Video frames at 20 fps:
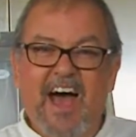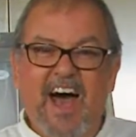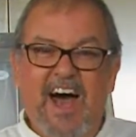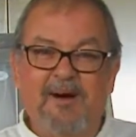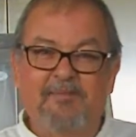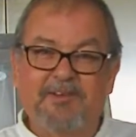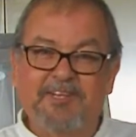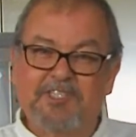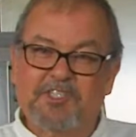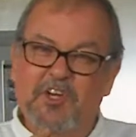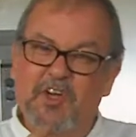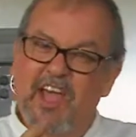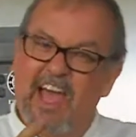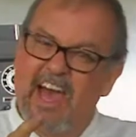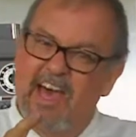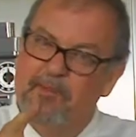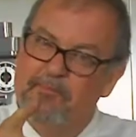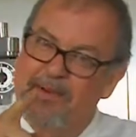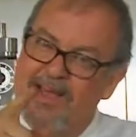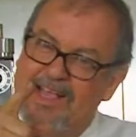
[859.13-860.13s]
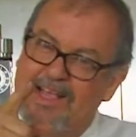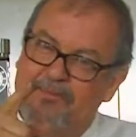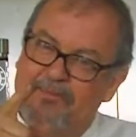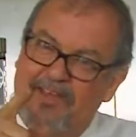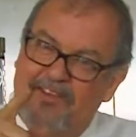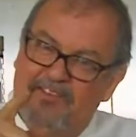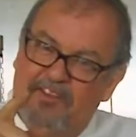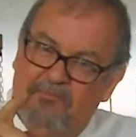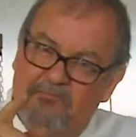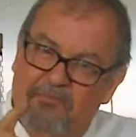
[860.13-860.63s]
I'm going to show you how to make them
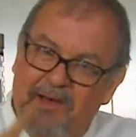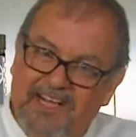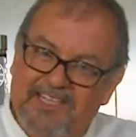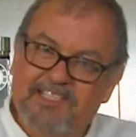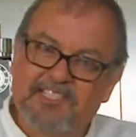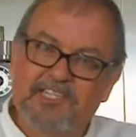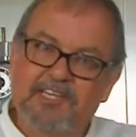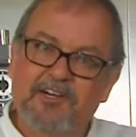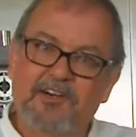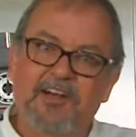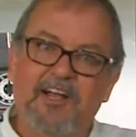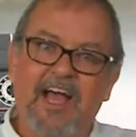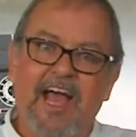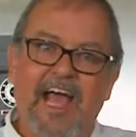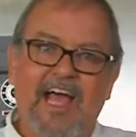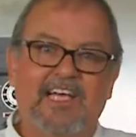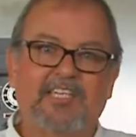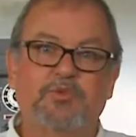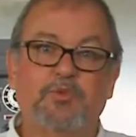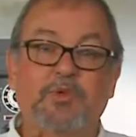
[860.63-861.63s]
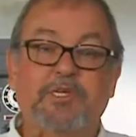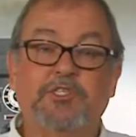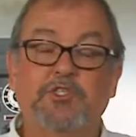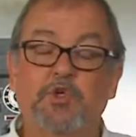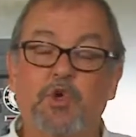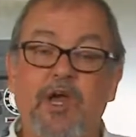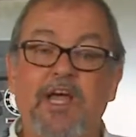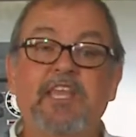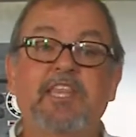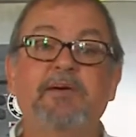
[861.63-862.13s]
even messier as we
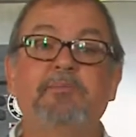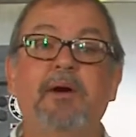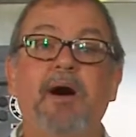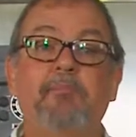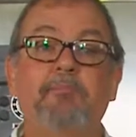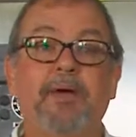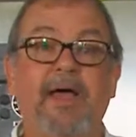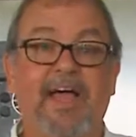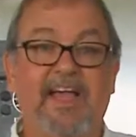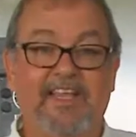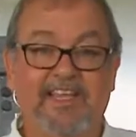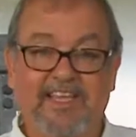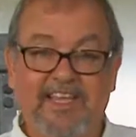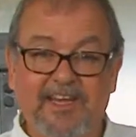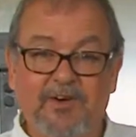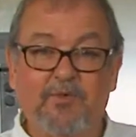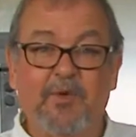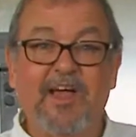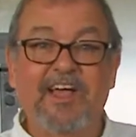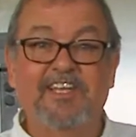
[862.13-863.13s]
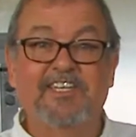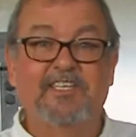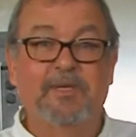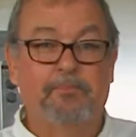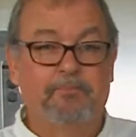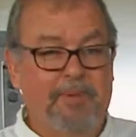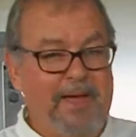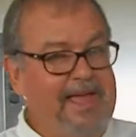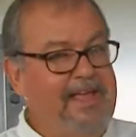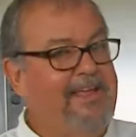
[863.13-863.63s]
tray them up and get ready to
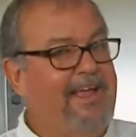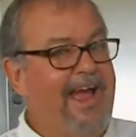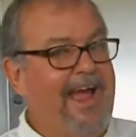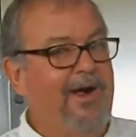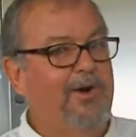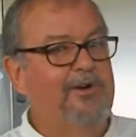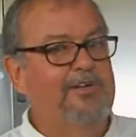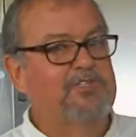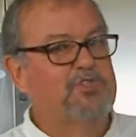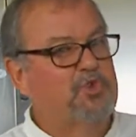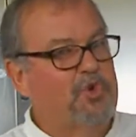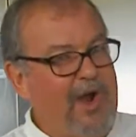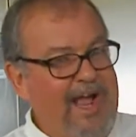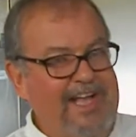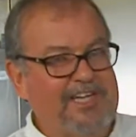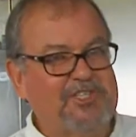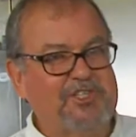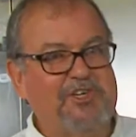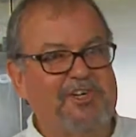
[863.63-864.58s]
bake our trash